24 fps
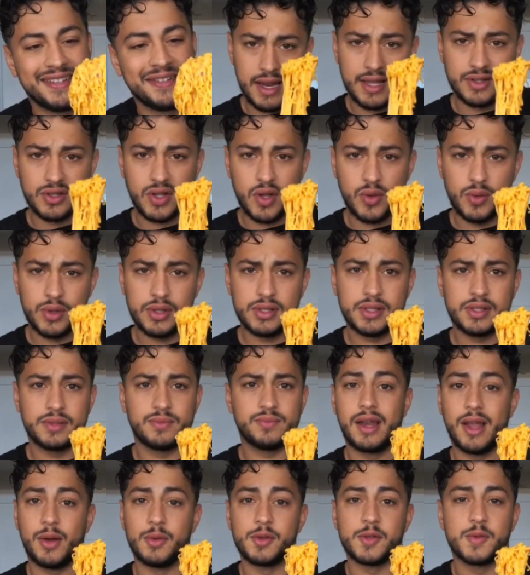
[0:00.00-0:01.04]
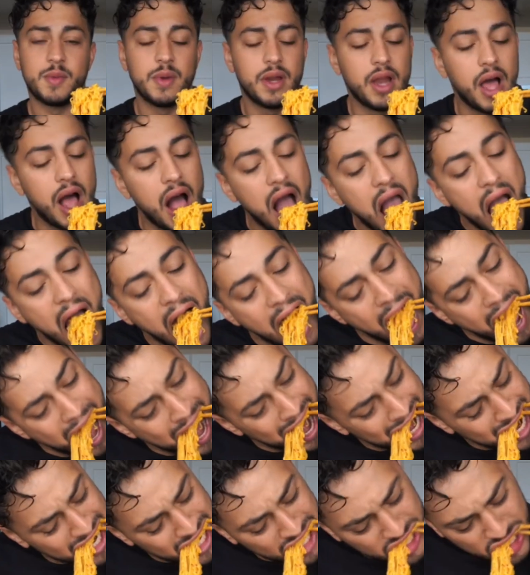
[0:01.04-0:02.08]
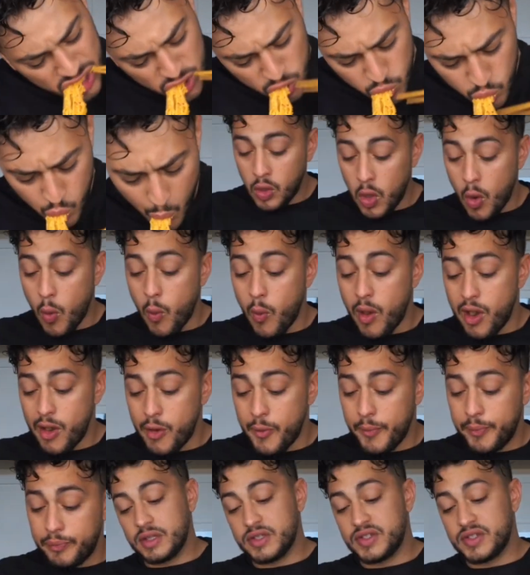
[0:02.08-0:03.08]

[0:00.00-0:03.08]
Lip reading: And as always, bismillah. Oh wow,